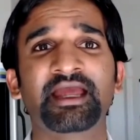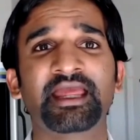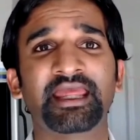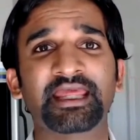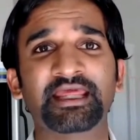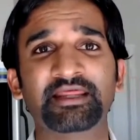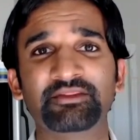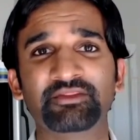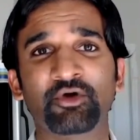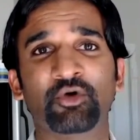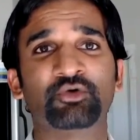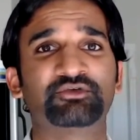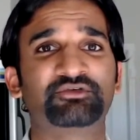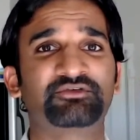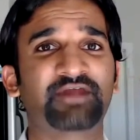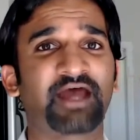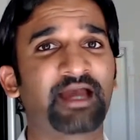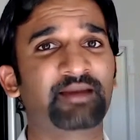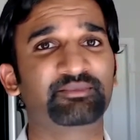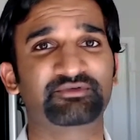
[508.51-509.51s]
in those
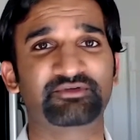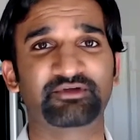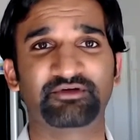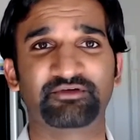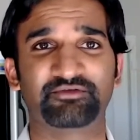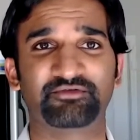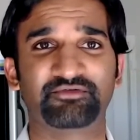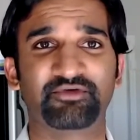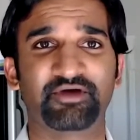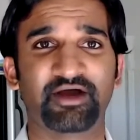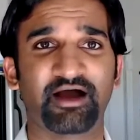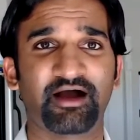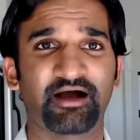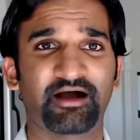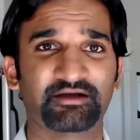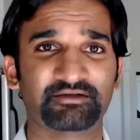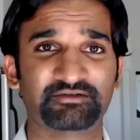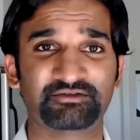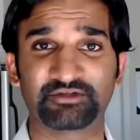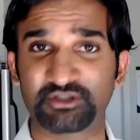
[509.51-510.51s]
types of
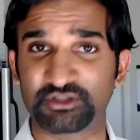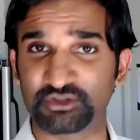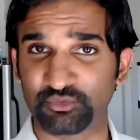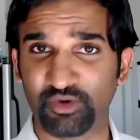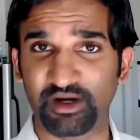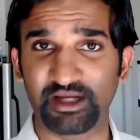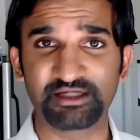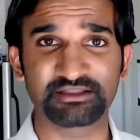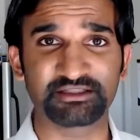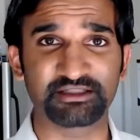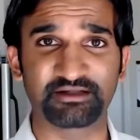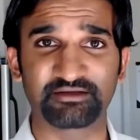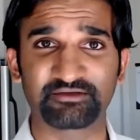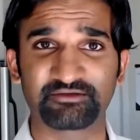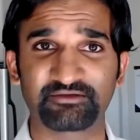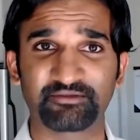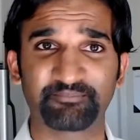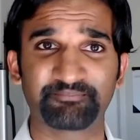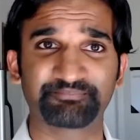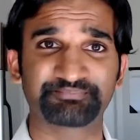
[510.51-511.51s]

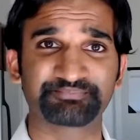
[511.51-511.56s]
situations.